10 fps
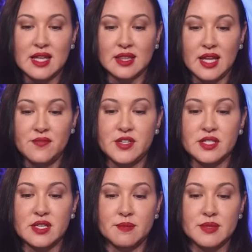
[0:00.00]
that
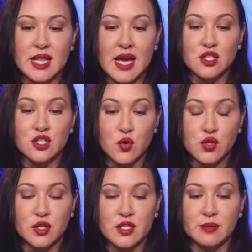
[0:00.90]
leftism slash
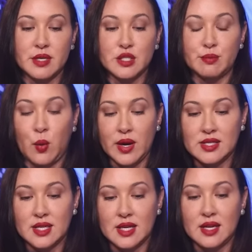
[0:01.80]
socialism is
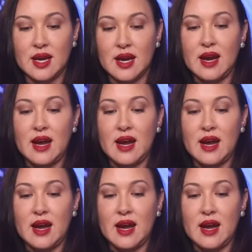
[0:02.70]
poison,